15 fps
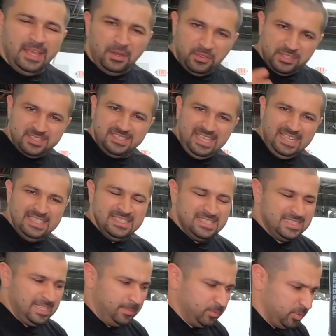Now the second
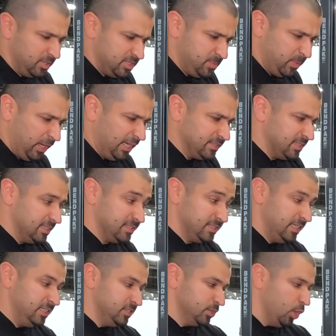step to this process is